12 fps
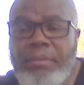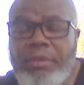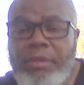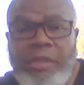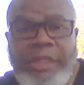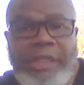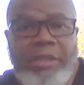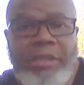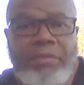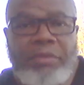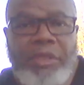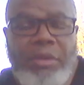So stay
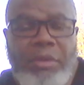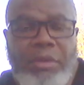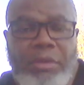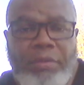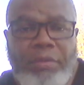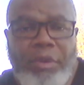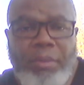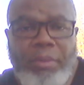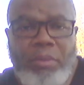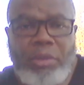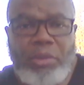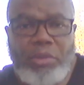tuned for Cigars on the Front
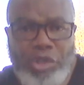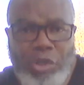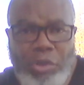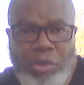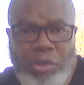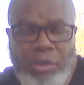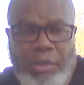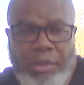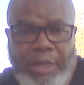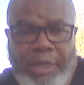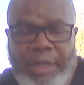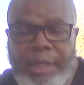Porch with your host, Uncle
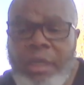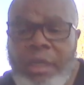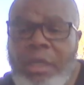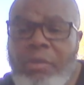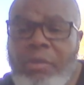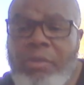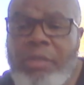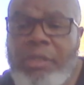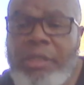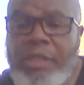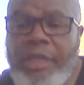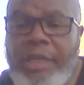Scotty, with the
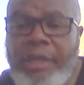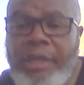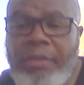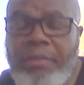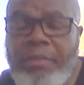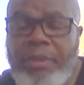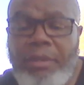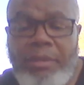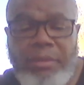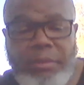CAO Pilon.